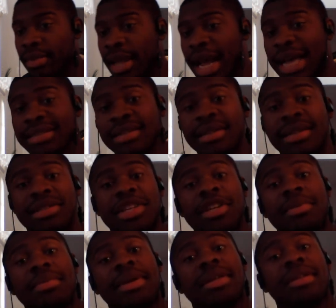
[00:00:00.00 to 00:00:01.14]
has a
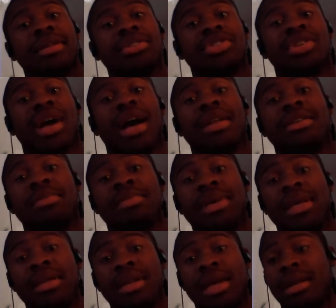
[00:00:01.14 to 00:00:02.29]
legitimate shot to
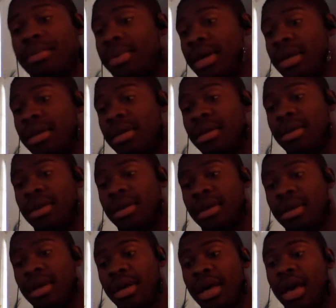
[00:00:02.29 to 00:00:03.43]
beat anybody.
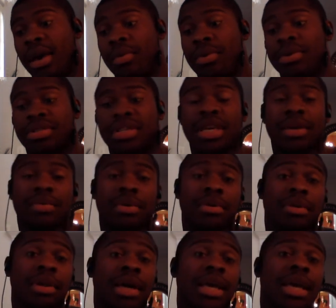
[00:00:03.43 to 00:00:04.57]
And we're
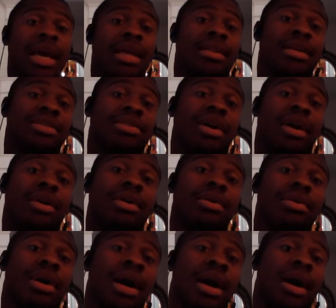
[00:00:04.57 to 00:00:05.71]
looking at these
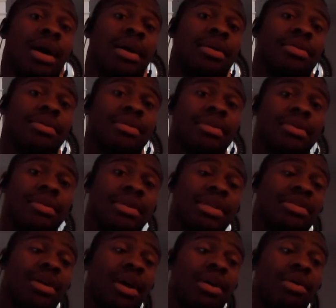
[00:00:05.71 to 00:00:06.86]
Yonko
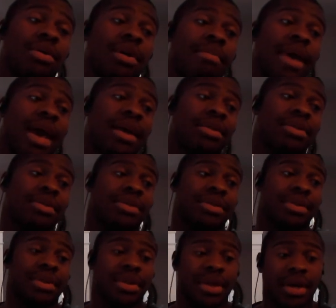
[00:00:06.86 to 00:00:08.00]

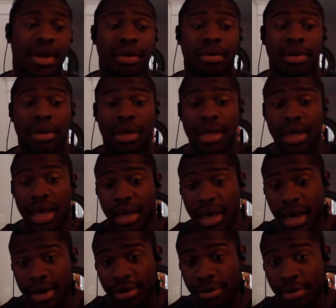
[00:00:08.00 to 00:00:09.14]
commanders, looking at
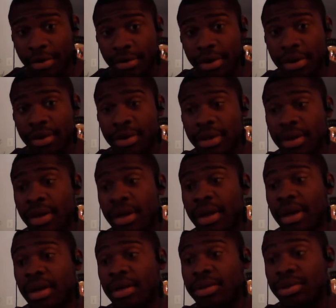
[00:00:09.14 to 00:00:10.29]
Katakuri.
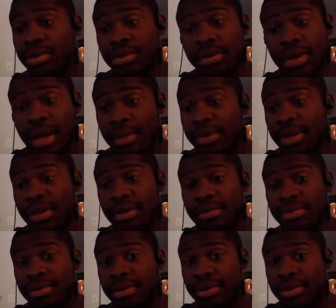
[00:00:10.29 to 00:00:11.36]
I mean,